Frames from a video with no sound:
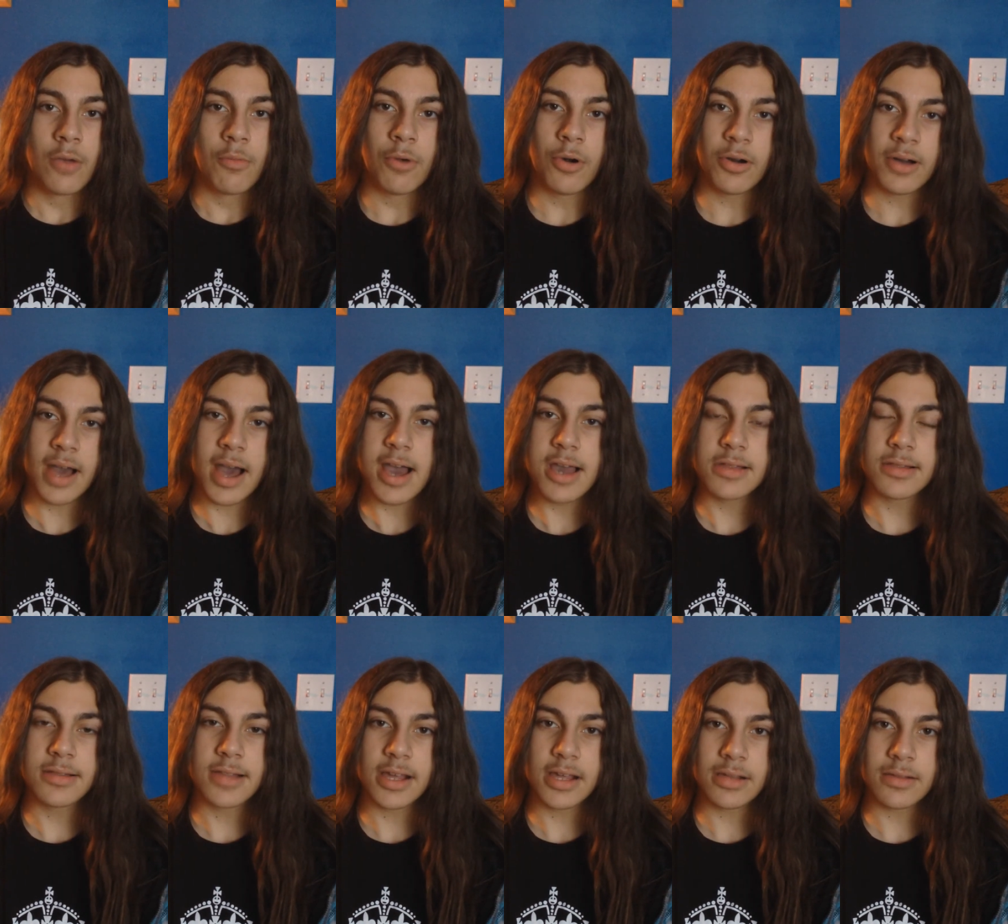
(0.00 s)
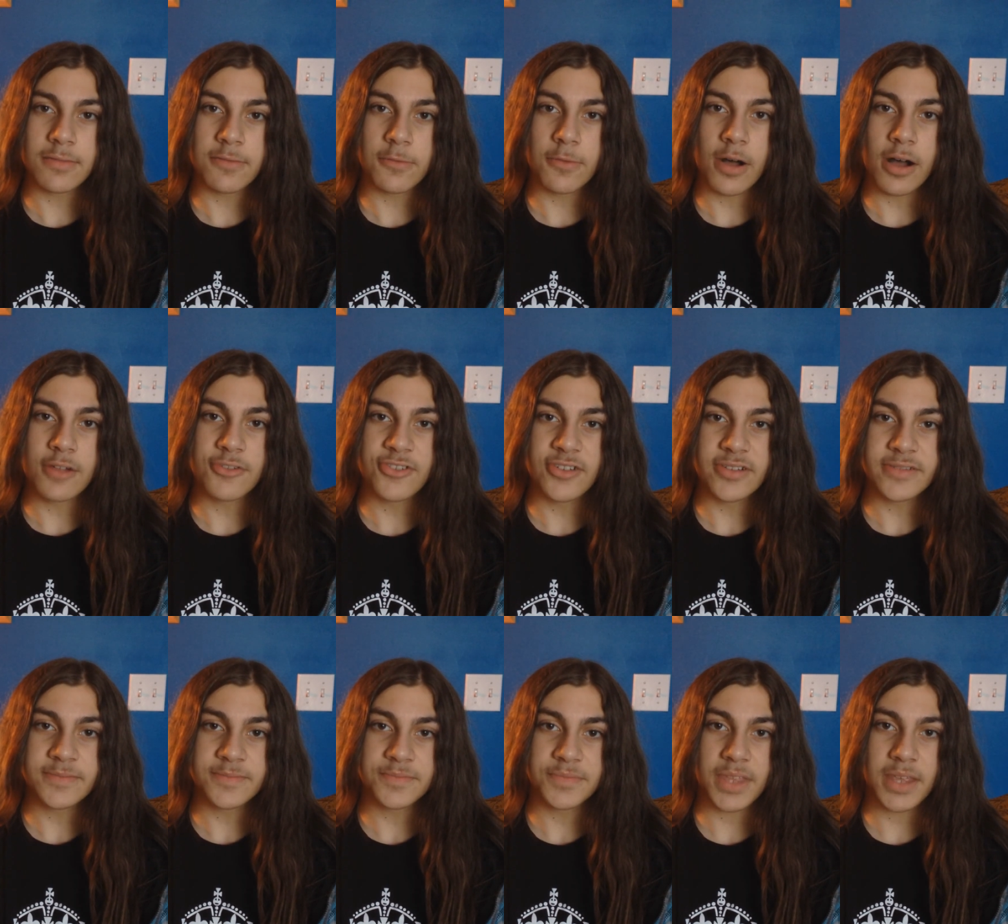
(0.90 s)
Well guys, thanks for
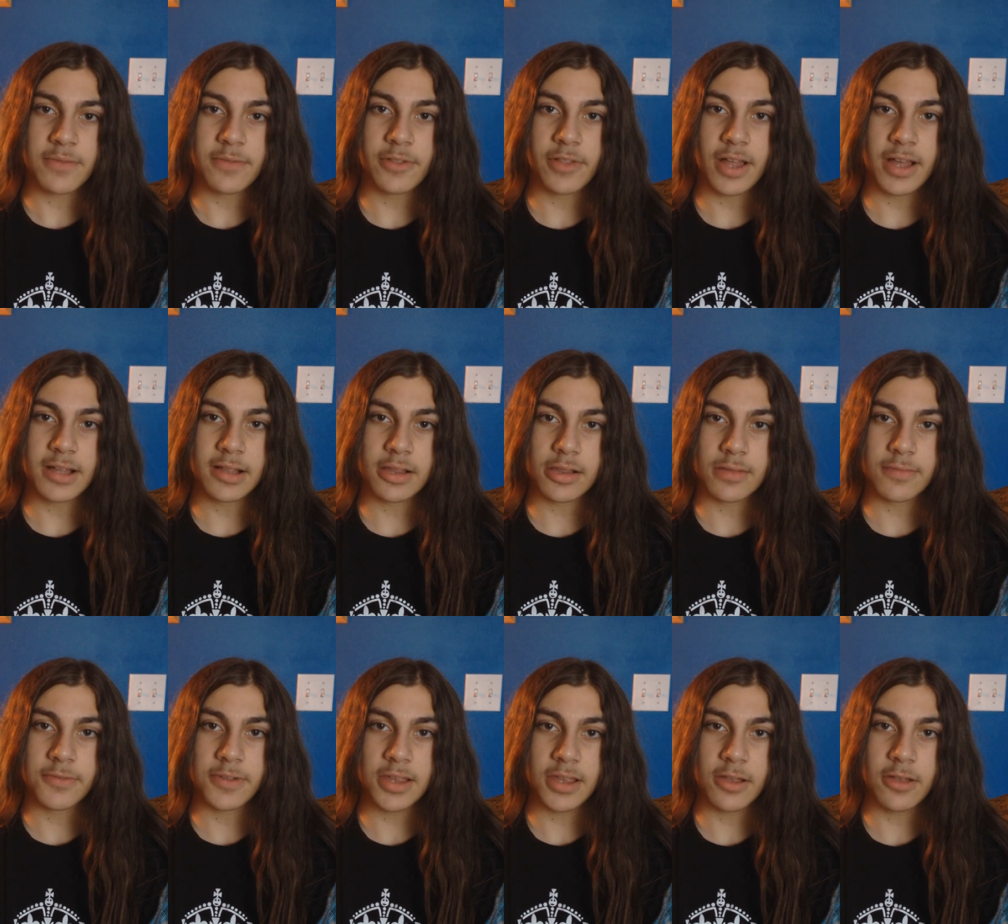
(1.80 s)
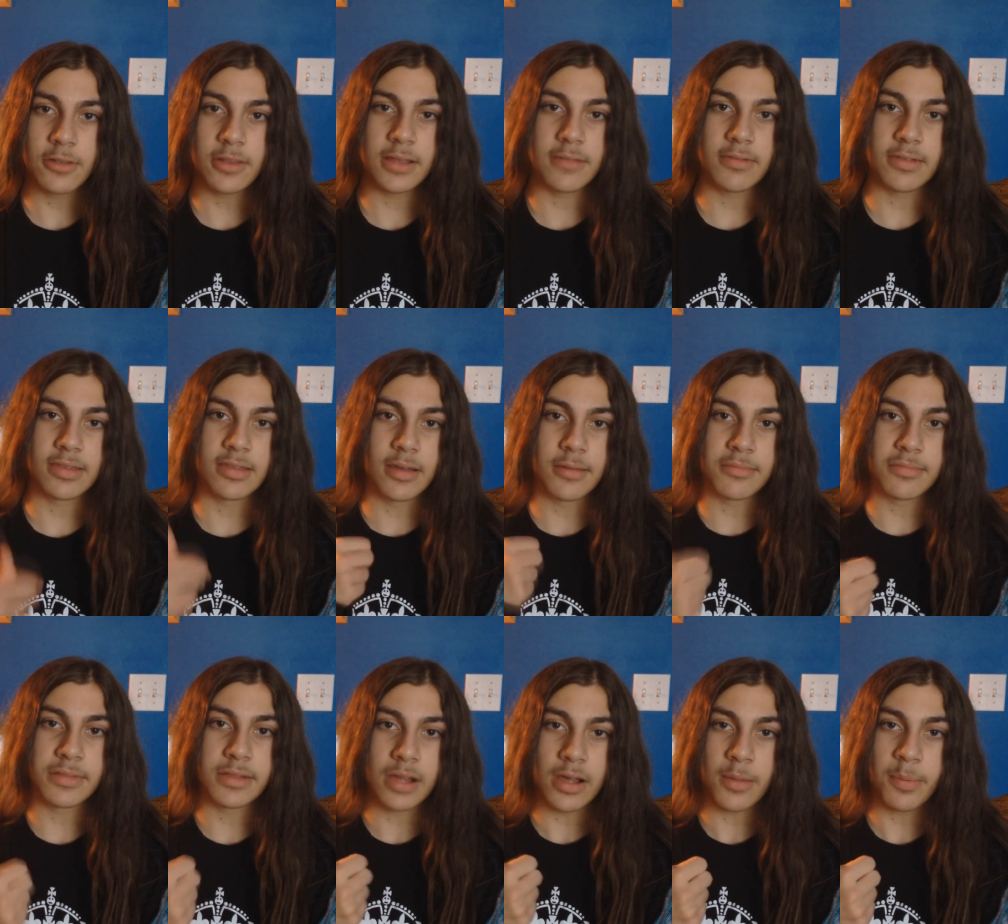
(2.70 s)
watching. If you liked this video, leave a
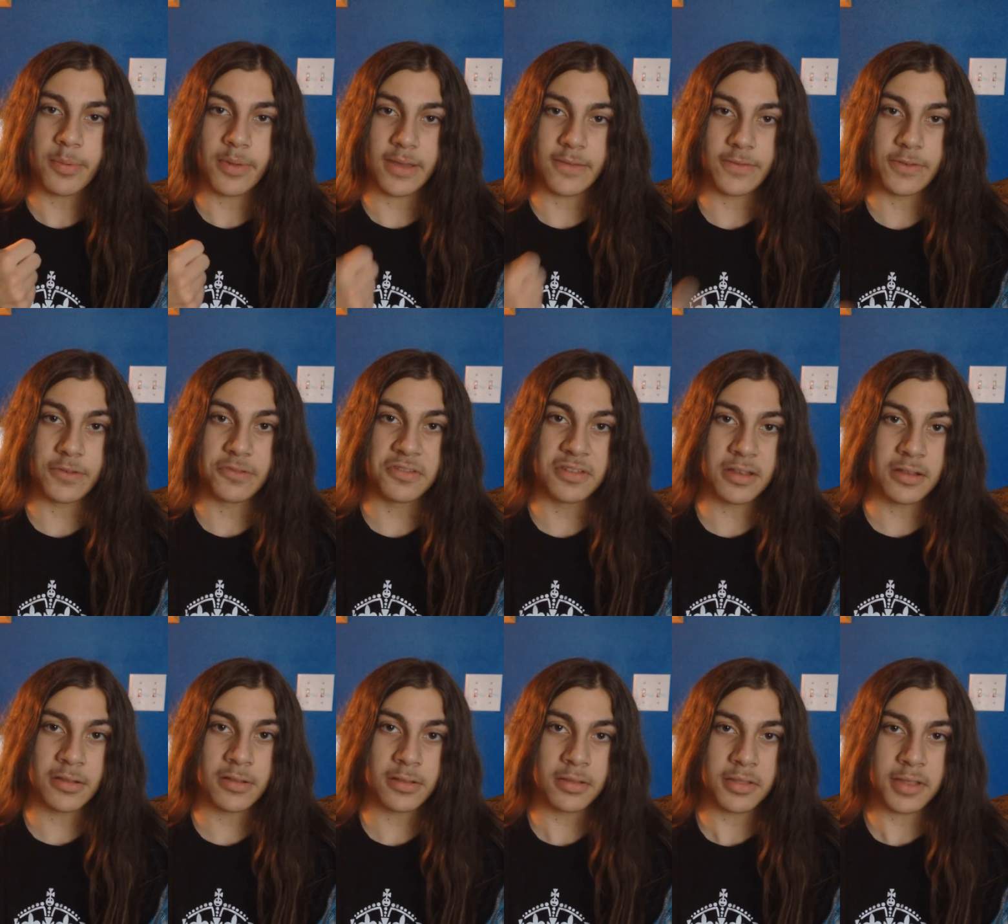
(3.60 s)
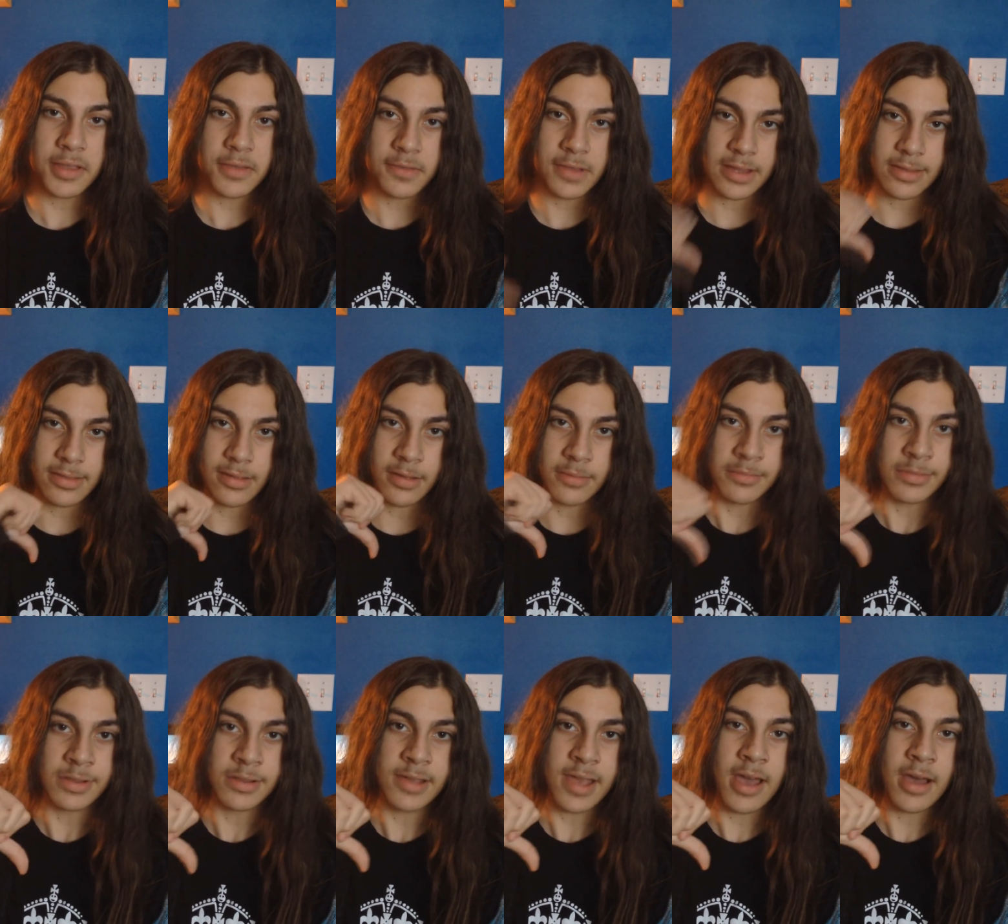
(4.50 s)
thumbs up. If you didn't, leave it a
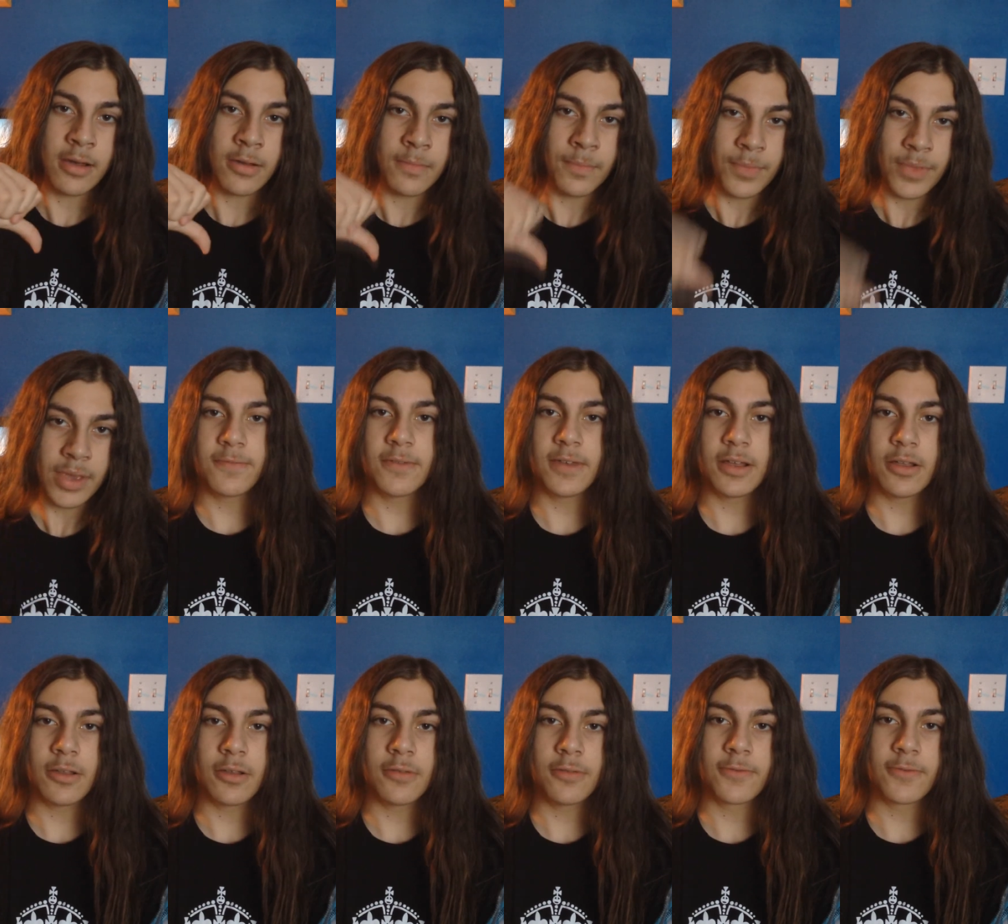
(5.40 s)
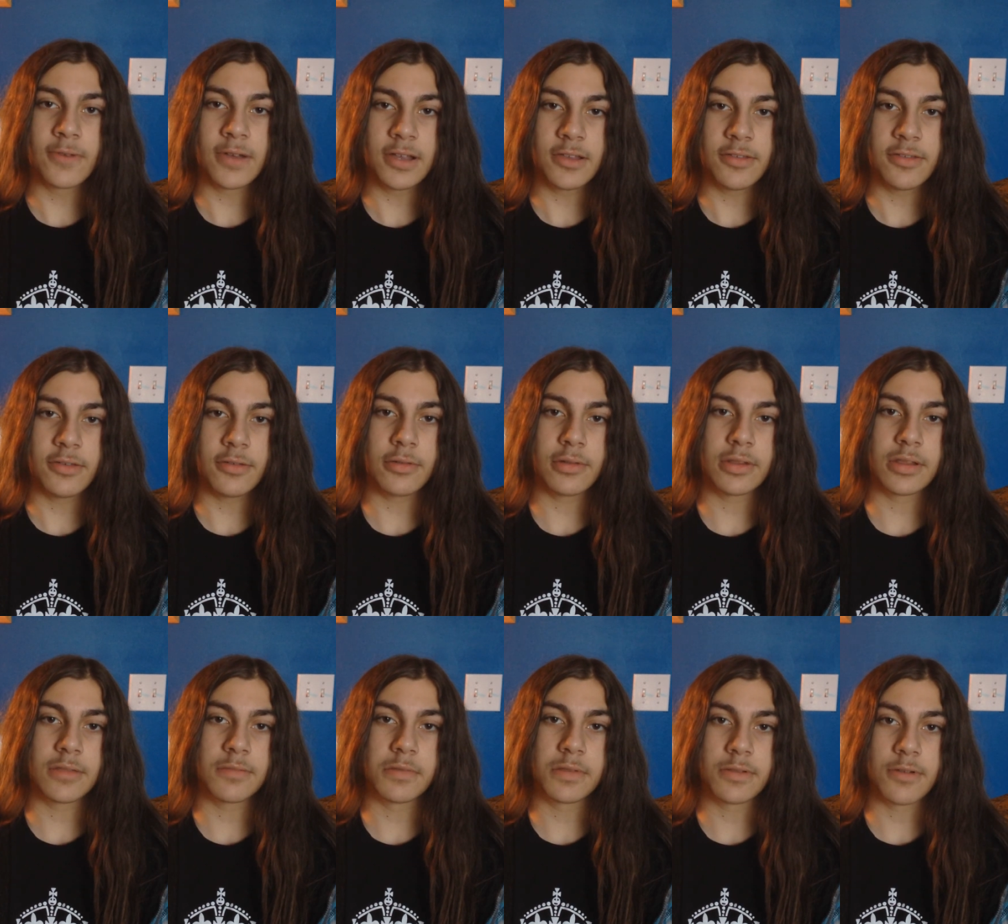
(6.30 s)
thumbs down. Feel free to
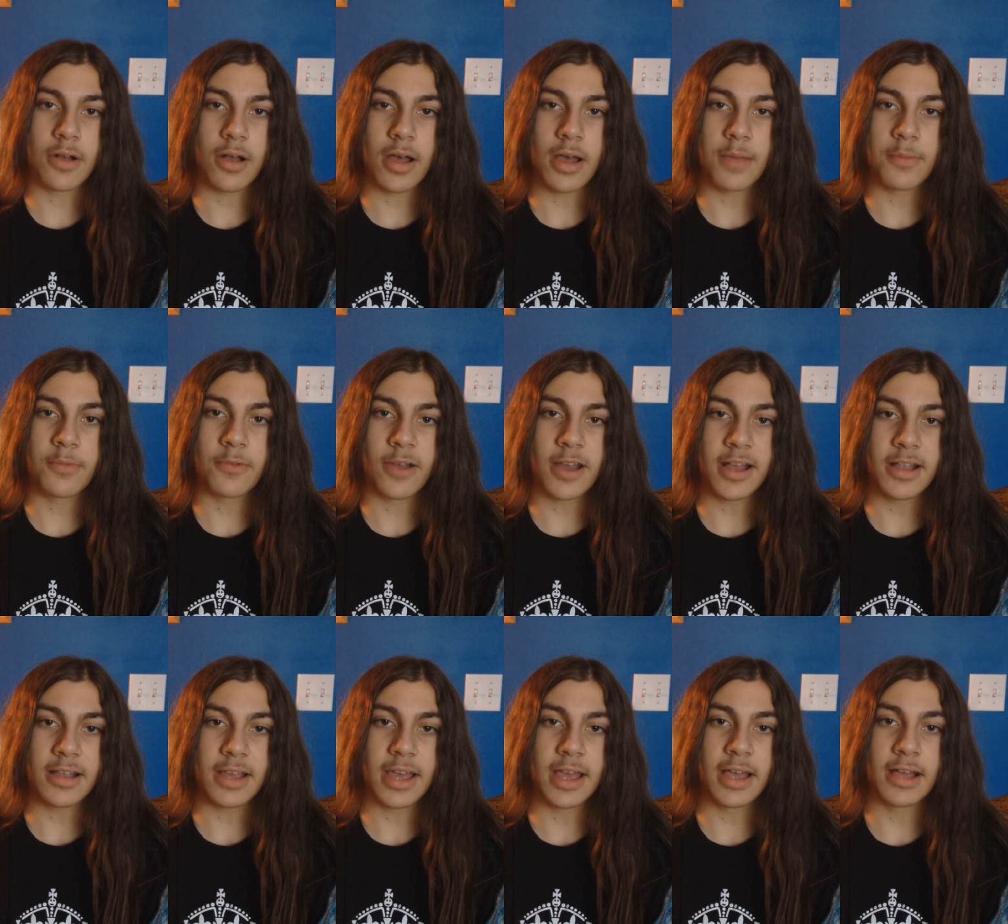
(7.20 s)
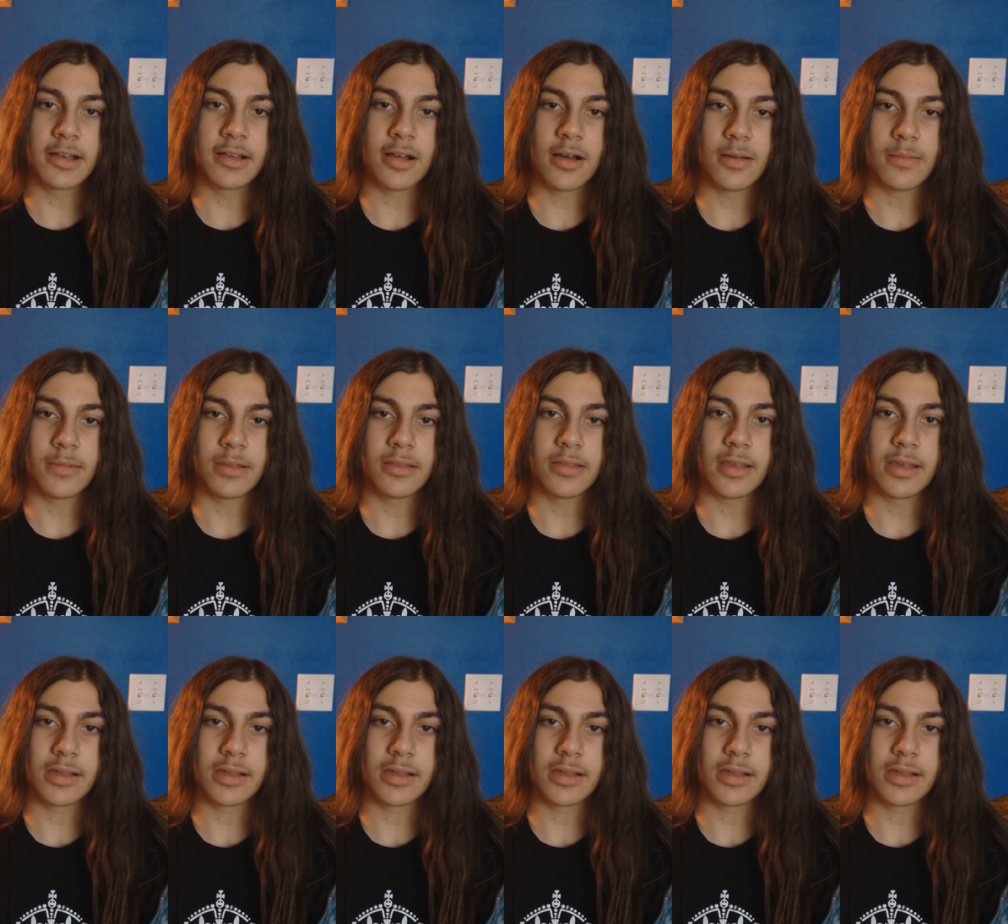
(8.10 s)
subscribe, rate, and comment.